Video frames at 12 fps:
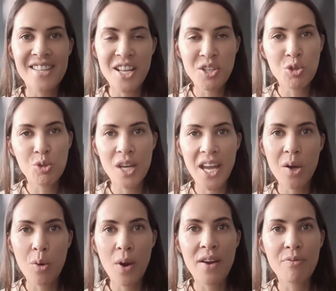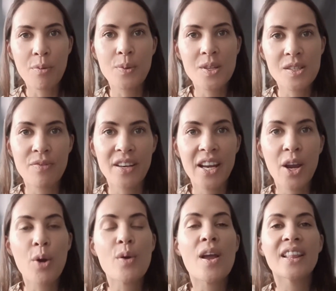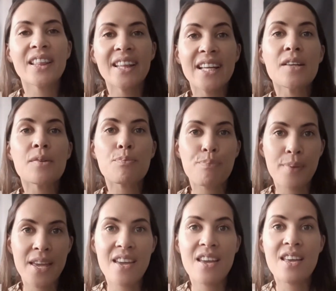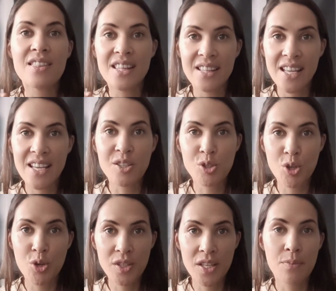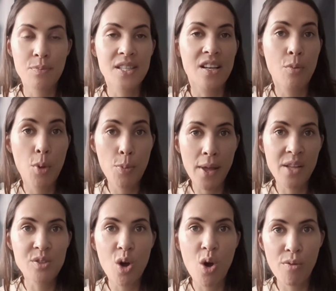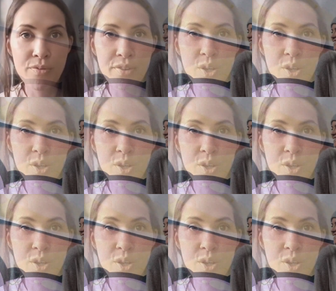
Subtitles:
you take away from this video, let it be the next 2 tips that I'm about to offer you.